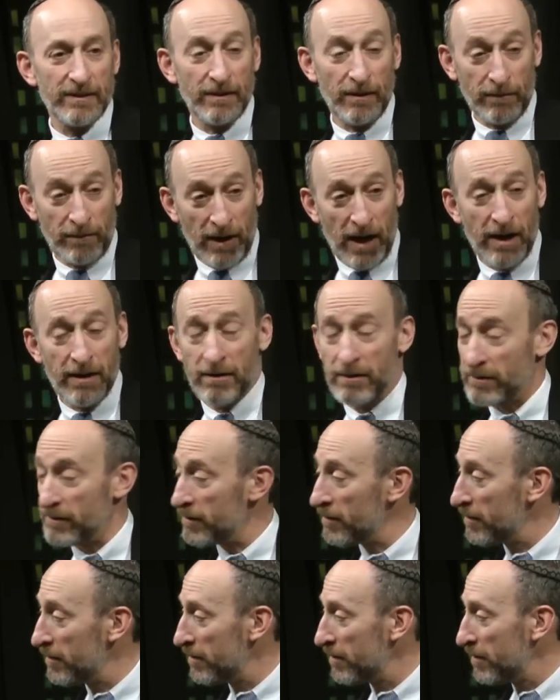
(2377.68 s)
Okay?
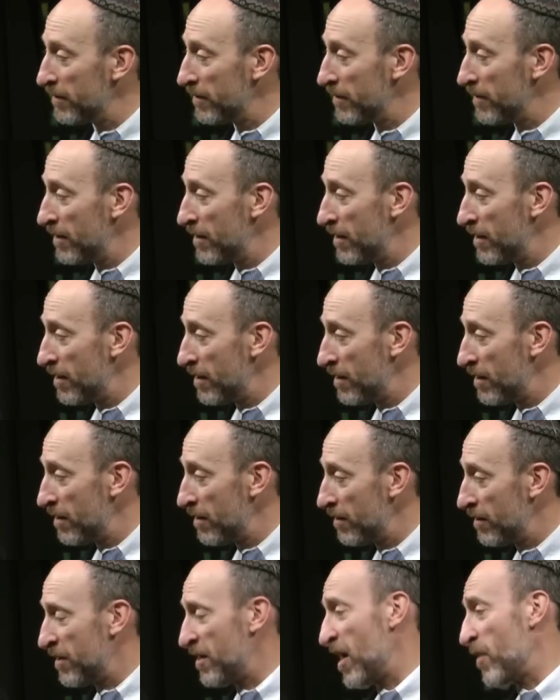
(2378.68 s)

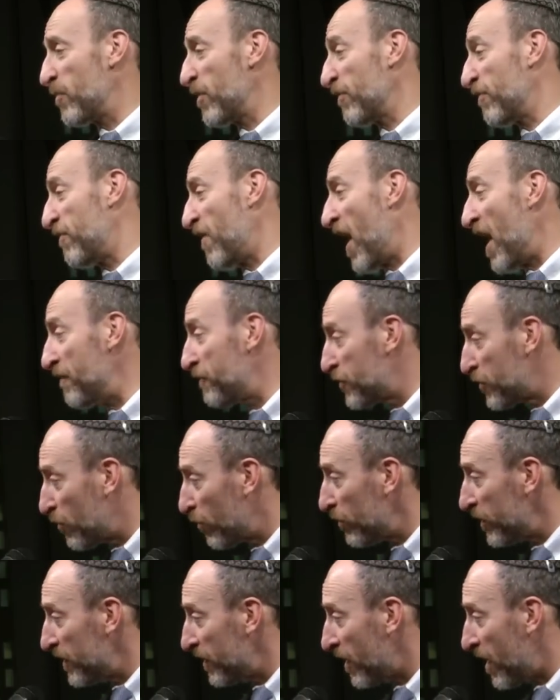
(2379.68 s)
The number 5
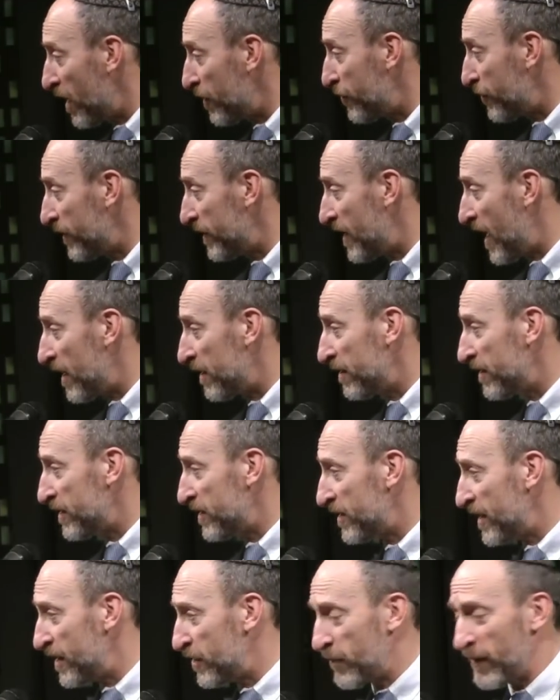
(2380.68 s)
school in the country down in the
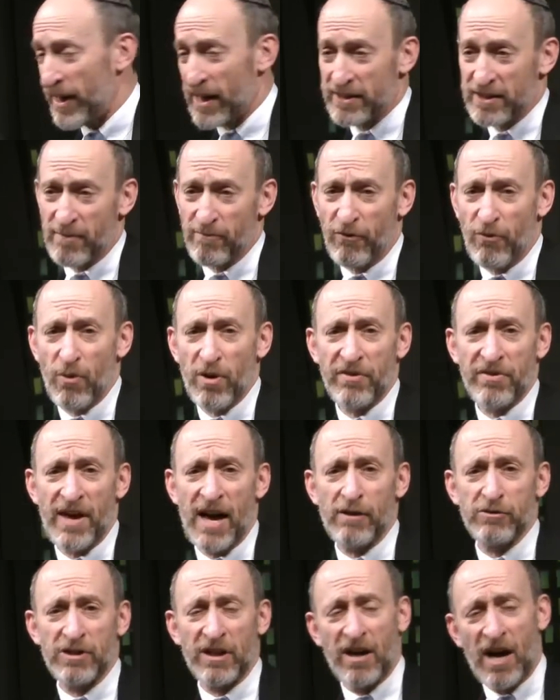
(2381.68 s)
States. We got some
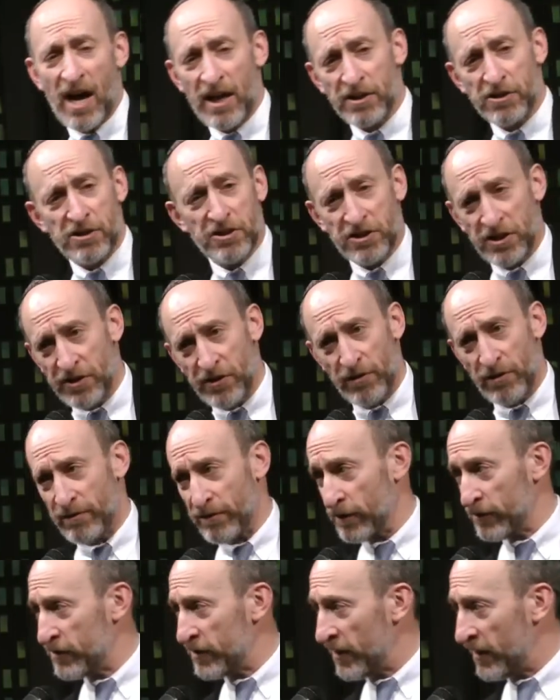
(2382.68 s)
4,000 colleges and
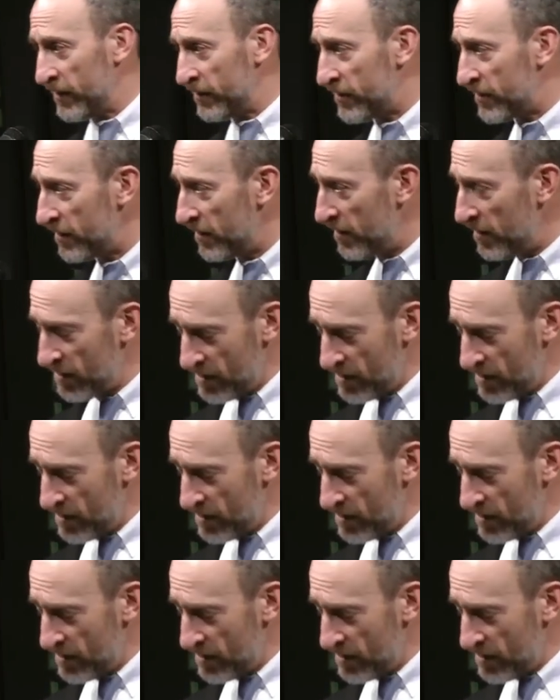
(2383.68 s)
universities.